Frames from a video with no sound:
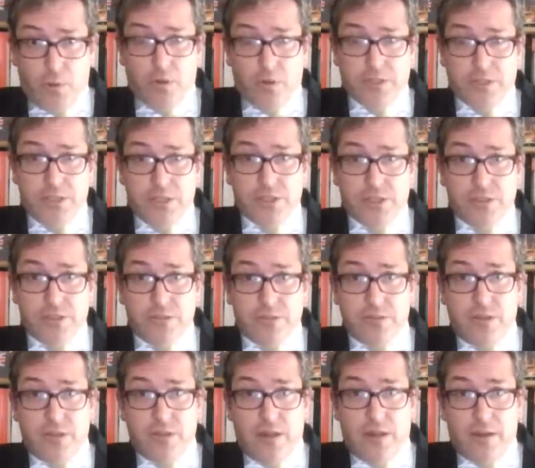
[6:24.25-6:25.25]

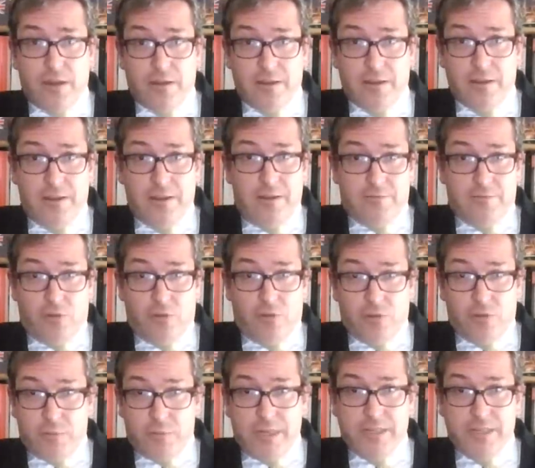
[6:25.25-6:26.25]
politician, uh,
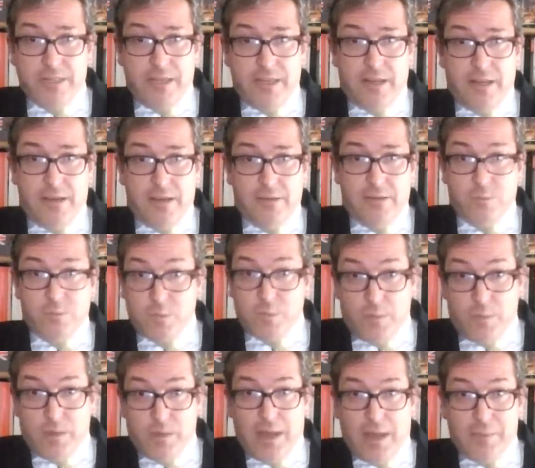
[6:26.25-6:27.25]
foreign media,
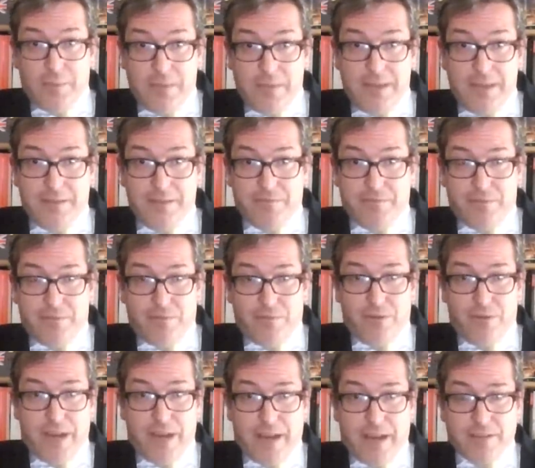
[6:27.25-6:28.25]
someone like me, a, a
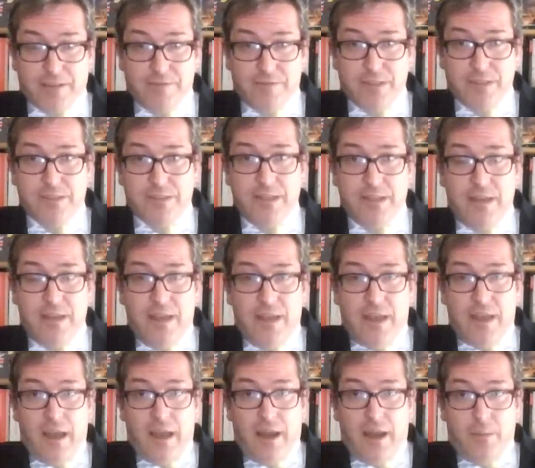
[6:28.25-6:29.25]
foreign activist
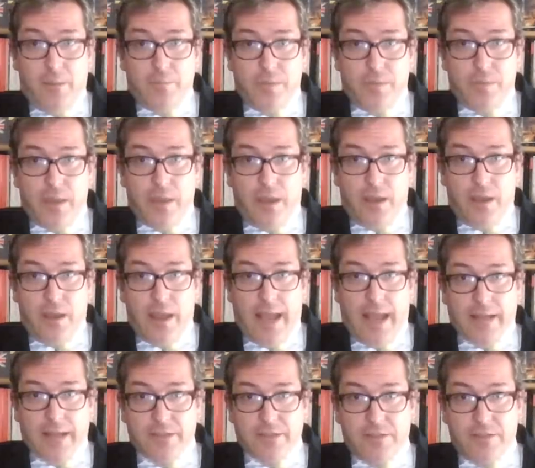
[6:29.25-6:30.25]
um, uh,
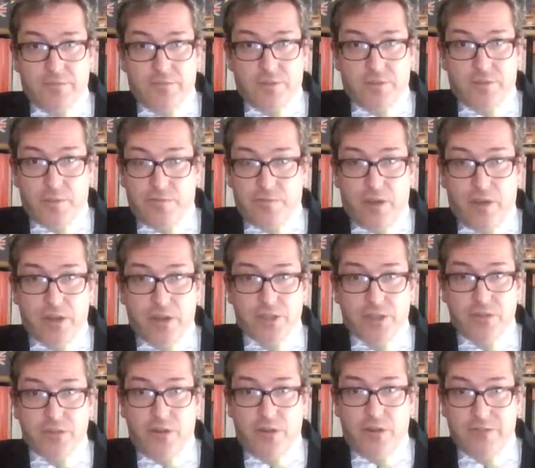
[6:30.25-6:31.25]
acts of
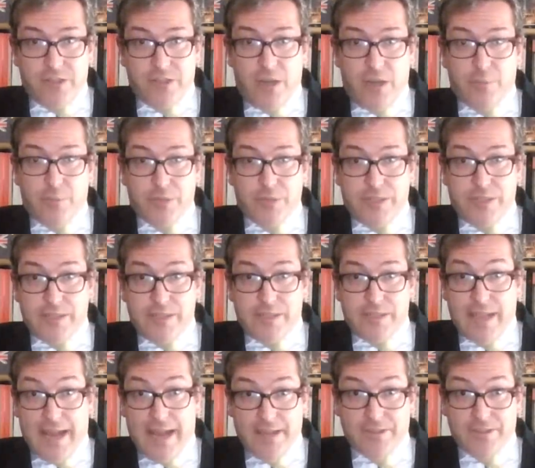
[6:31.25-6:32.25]
subversion are
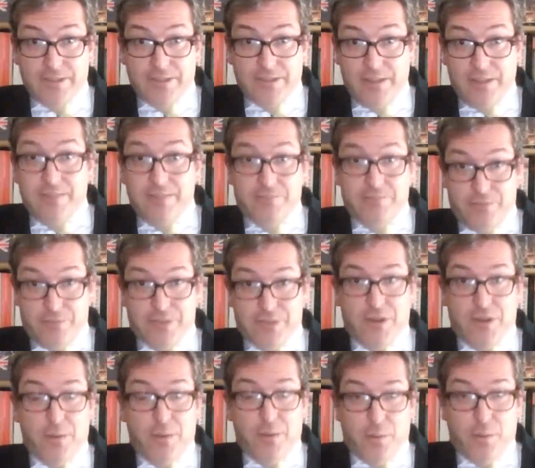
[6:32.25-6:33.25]
interpreted as, for
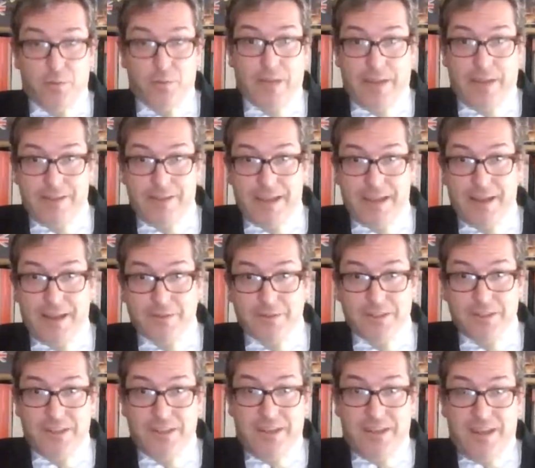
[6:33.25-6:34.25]
example, carrying
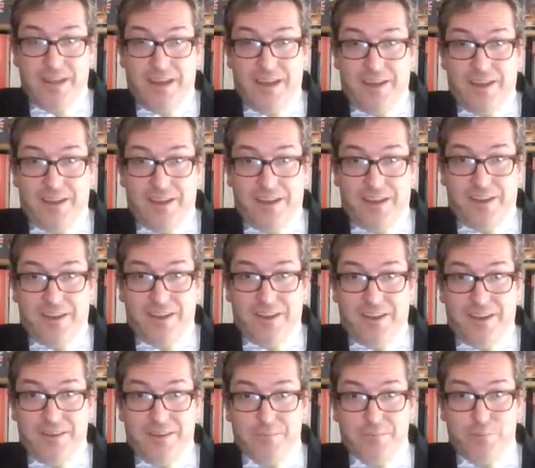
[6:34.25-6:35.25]
out
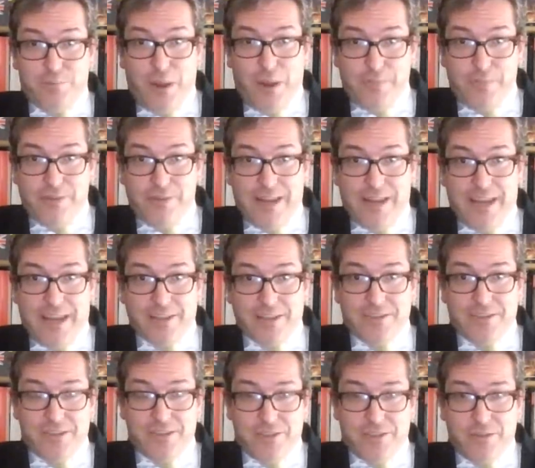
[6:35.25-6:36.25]
uh, a, primary
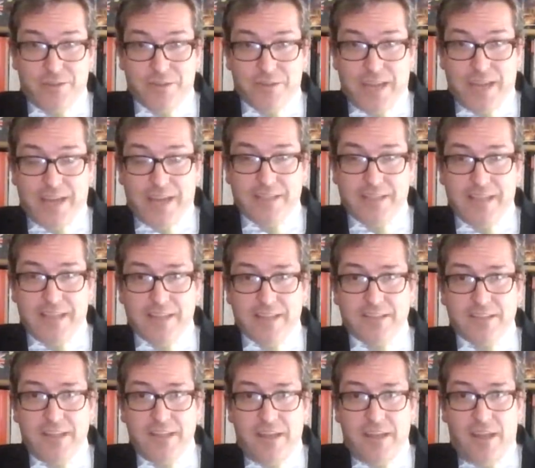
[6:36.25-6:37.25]
election to choose
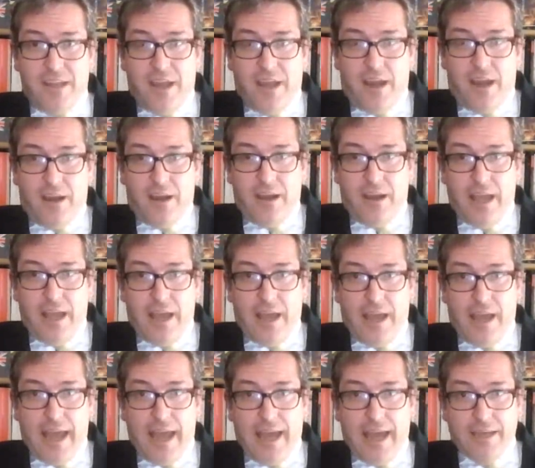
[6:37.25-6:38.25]
candidates, uh,
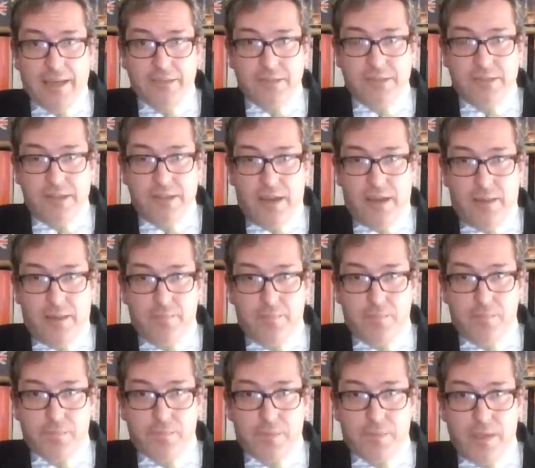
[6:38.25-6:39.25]
and
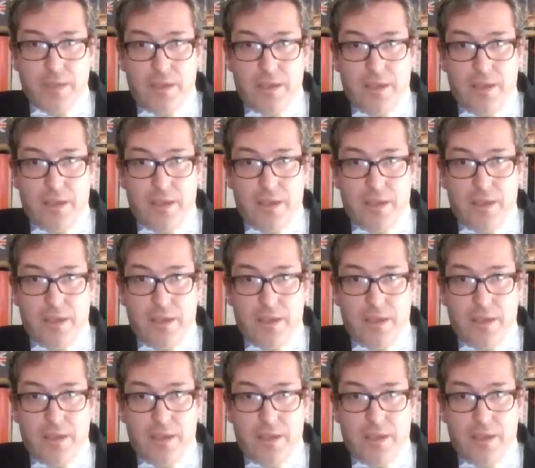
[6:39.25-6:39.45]
um,